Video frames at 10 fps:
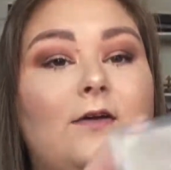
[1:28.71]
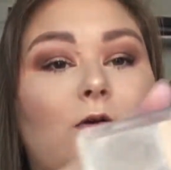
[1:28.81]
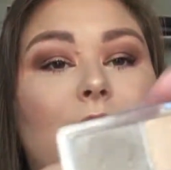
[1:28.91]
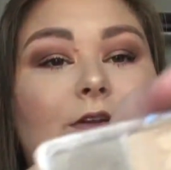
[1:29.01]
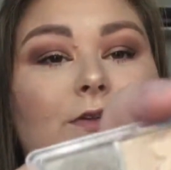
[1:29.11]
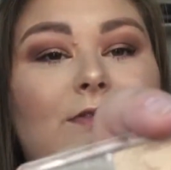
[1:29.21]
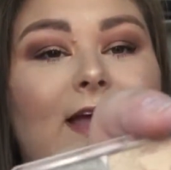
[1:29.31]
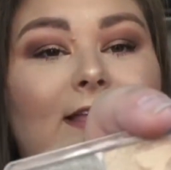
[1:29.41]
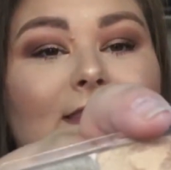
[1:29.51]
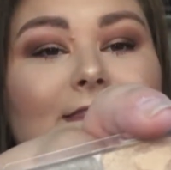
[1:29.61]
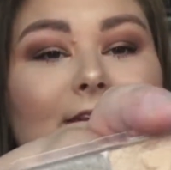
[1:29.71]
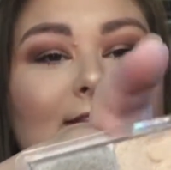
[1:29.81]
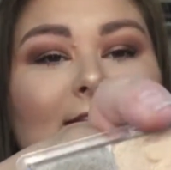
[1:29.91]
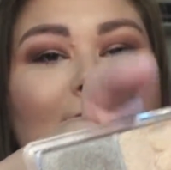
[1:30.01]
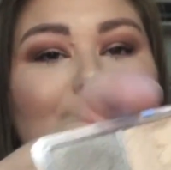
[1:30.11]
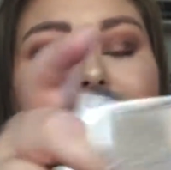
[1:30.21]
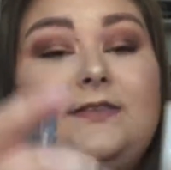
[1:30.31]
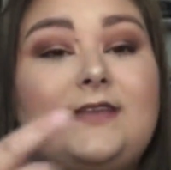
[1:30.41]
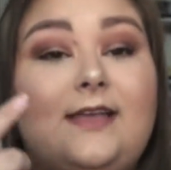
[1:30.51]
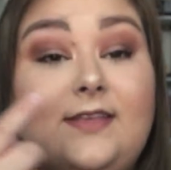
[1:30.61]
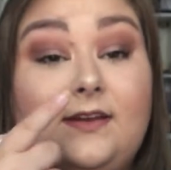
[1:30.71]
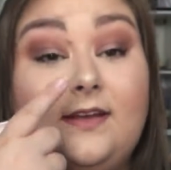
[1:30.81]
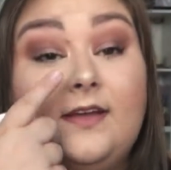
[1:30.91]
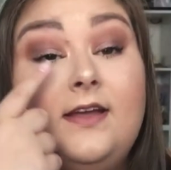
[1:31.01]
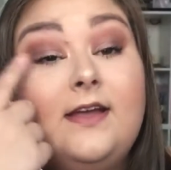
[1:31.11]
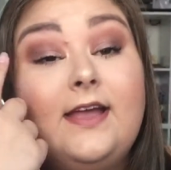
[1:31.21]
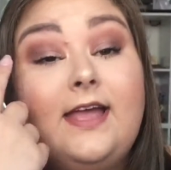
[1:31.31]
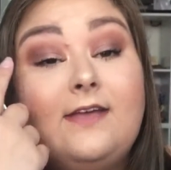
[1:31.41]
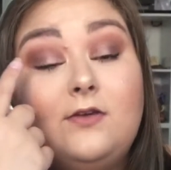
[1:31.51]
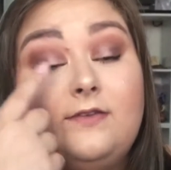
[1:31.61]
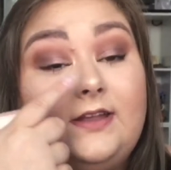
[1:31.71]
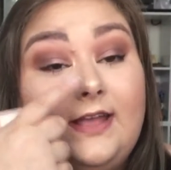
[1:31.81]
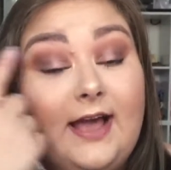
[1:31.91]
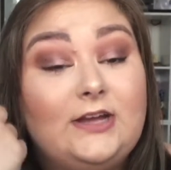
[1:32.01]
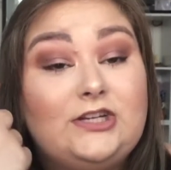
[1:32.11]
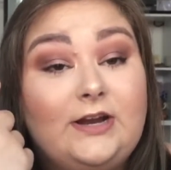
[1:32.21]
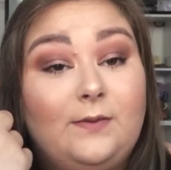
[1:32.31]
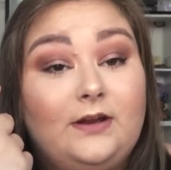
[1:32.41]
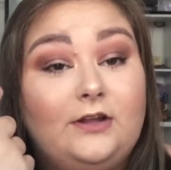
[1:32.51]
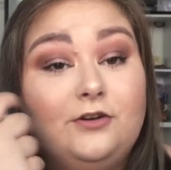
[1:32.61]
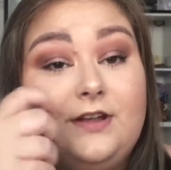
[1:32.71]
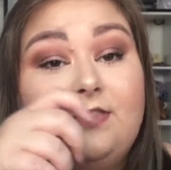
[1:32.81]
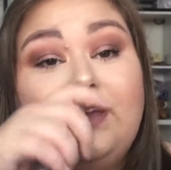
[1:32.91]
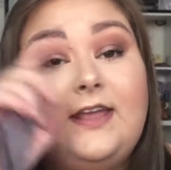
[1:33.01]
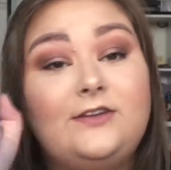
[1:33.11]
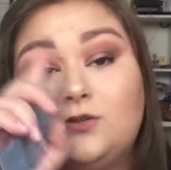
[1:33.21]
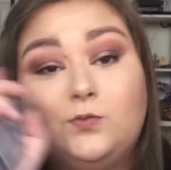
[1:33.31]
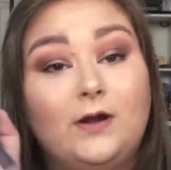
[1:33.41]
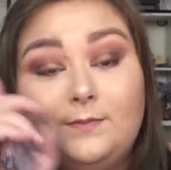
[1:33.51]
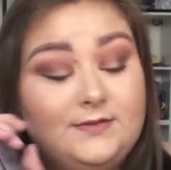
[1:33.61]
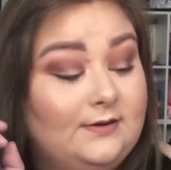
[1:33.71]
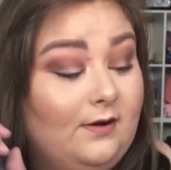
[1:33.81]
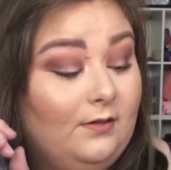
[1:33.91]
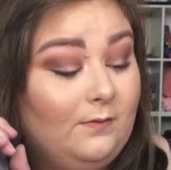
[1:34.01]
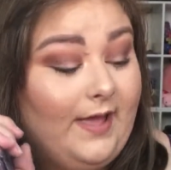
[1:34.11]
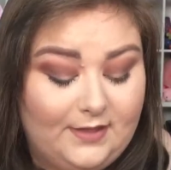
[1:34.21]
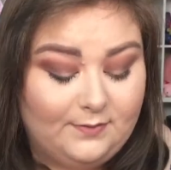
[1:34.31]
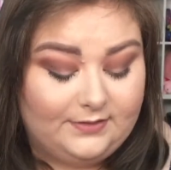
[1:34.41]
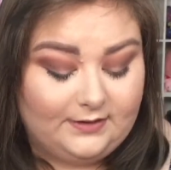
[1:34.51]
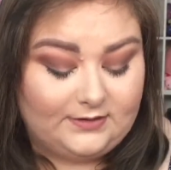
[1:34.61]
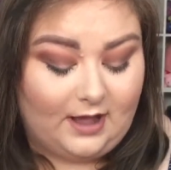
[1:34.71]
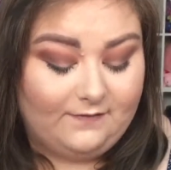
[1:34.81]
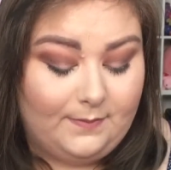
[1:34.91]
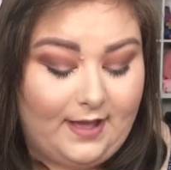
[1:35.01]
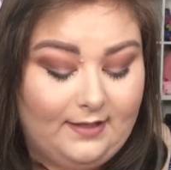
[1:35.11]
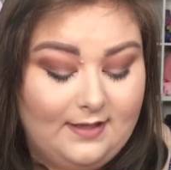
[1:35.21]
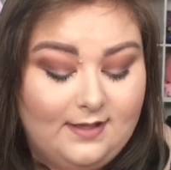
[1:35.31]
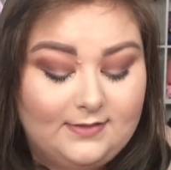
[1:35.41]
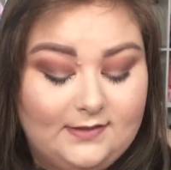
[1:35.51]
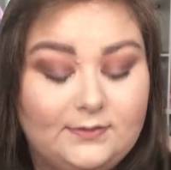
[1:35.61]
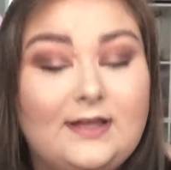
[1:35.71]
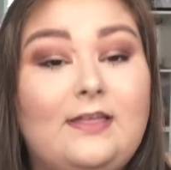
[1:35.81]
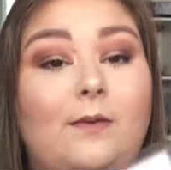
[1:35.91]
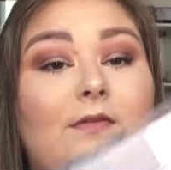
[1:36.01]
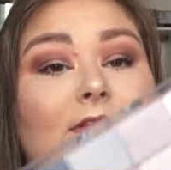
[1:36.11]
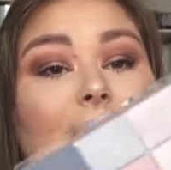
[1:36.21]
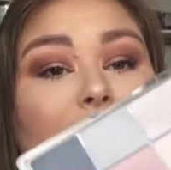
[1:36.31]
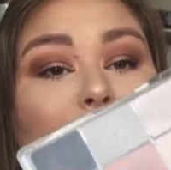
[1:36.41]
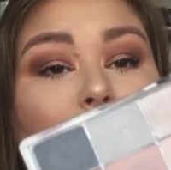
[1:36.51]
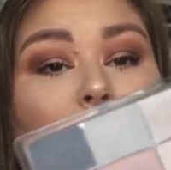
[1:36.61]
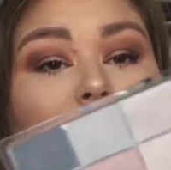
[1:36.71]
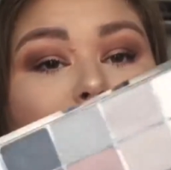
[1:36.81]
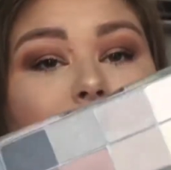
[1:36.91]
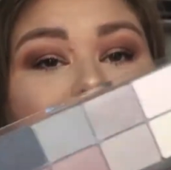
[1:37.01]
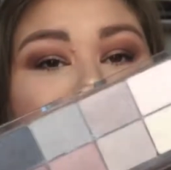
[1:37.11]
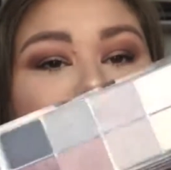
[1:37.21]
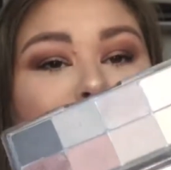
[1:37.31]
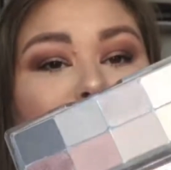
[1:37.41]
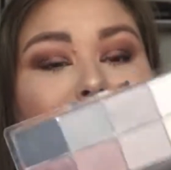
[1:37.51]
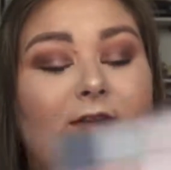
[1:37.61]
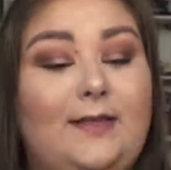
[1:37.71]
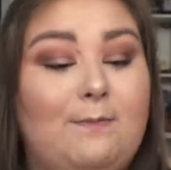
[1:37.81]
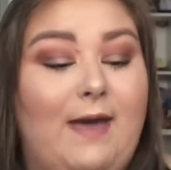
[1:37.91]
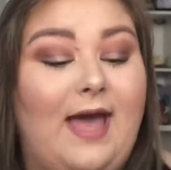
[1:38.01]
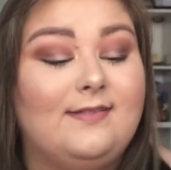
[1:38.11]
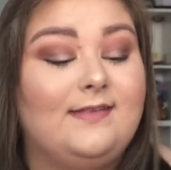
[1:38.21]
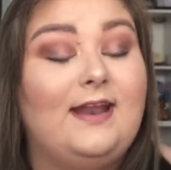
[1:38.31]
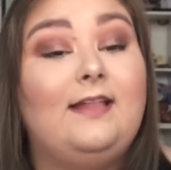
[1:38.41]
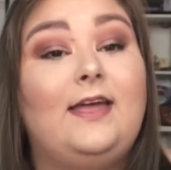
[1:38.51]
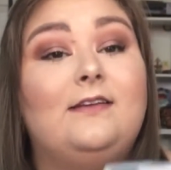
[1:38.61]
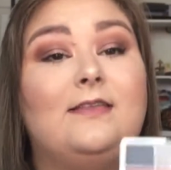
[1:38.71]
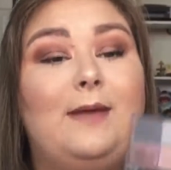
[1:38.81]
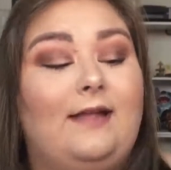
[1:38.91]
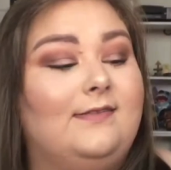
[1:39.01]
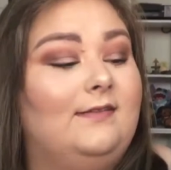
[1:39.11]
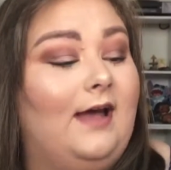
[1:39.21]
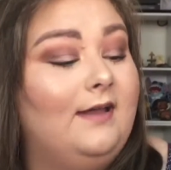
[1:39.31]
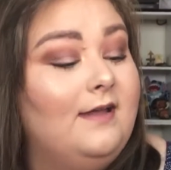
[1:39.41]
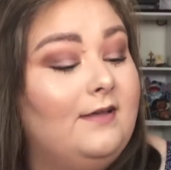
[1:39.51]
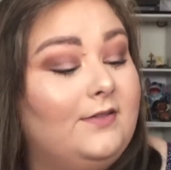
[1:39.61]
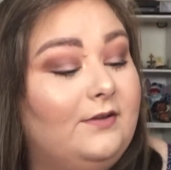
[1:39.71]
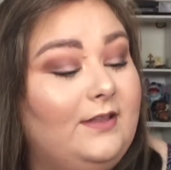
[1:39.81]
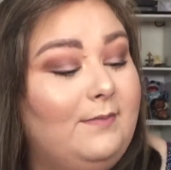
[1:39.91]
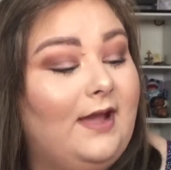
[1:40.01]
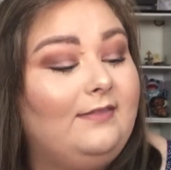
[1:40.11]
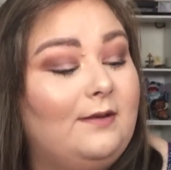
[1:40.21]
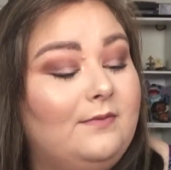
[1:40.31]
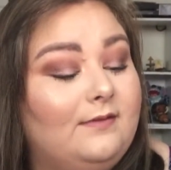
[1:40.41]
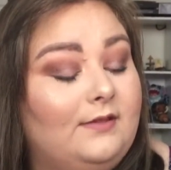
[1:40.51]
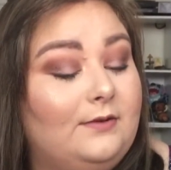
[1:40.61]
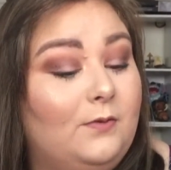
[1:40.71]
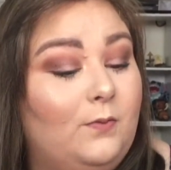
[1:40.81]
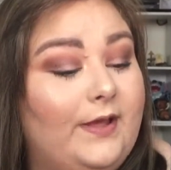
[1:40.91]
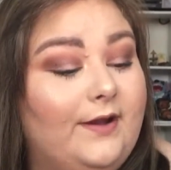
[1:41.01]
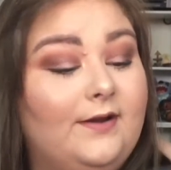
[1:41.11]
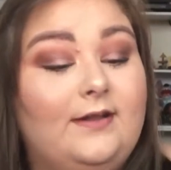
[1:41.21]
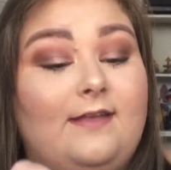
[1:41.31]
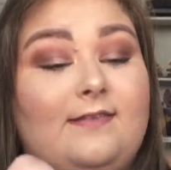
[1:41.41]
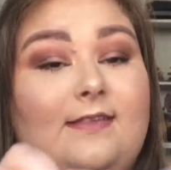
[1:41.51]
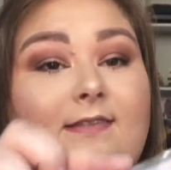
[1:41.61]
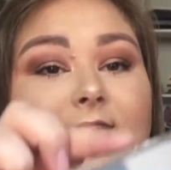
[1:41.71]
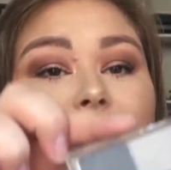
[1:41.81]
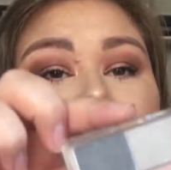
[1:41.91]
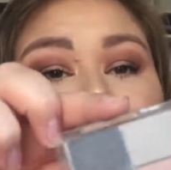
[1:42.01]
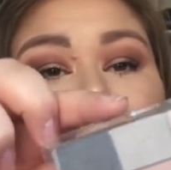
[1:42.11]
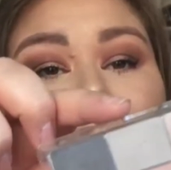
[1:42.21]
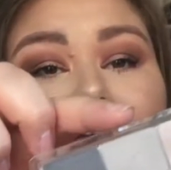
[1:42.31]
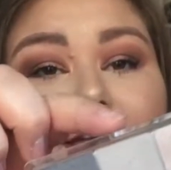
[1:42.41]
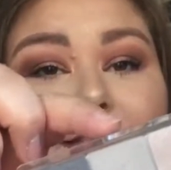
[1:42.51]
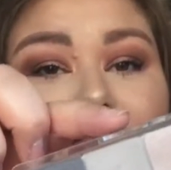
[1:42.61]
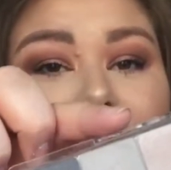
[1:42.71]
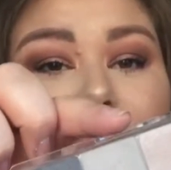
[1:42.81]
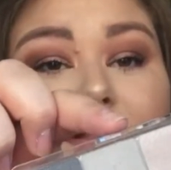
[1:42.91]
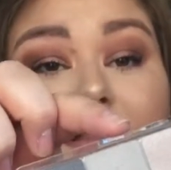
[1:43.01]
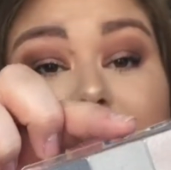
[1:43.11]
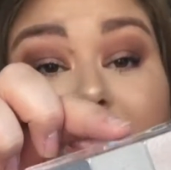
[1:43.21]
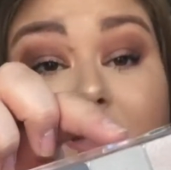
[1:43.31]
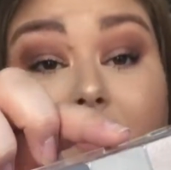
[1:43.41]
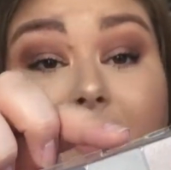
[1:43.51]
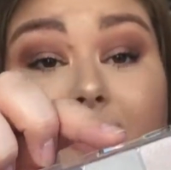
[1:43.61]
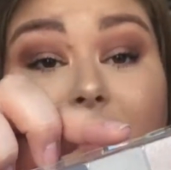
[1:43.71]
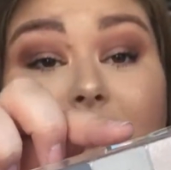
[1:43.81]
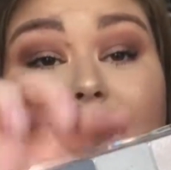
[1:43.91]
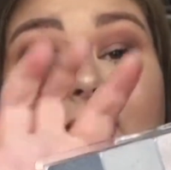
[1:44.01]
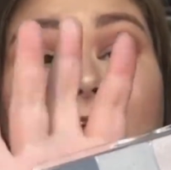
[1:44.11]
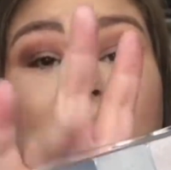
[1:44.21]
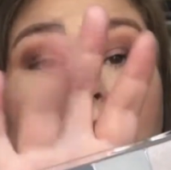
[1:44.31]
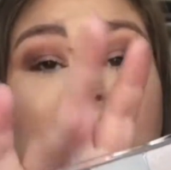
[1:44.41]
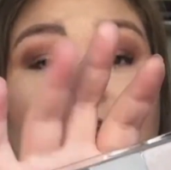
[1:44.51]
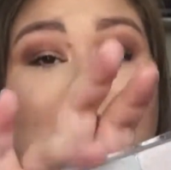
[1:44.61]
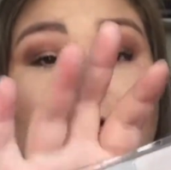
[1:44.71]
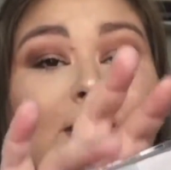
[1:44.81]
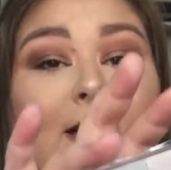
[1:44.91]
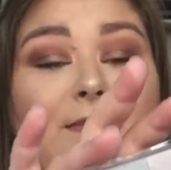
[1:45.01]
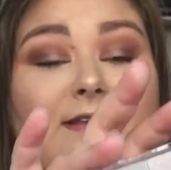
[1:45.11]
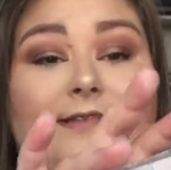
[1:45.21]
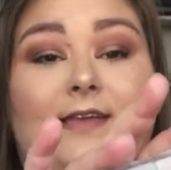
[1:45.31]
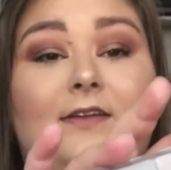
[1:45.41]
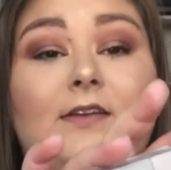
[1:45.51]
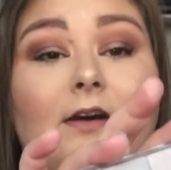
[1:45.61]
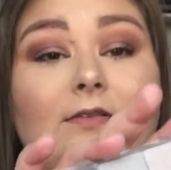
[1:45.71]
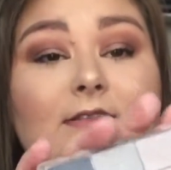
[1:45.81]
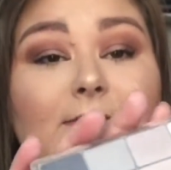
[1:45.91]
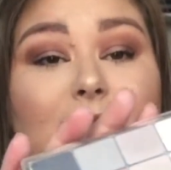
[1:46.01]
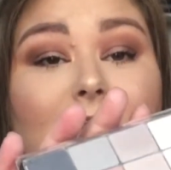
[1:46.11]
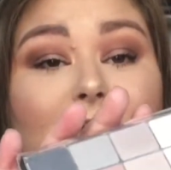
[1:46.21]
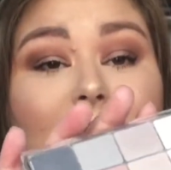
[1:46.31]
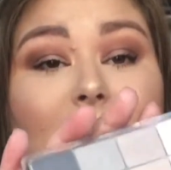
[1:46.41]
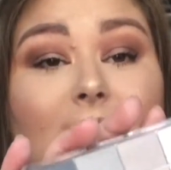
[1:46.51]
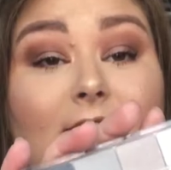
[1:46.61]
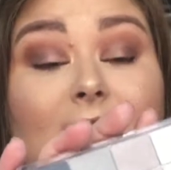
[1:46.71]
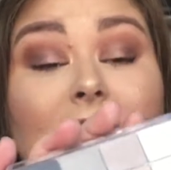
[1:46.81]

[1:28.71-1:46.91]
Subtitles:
When you do that, like this happens, and then if you have any eyeshadow on underneath it, it just rubs it all away. Thing with the Toffee palette, this one I thought was a little bit more workable because it's primarily mattes, and I liked the mattes a lot. The only matte that was a little weird is this color. It's like this really light gray color, and I just don't really know how many skin tones this would look good on.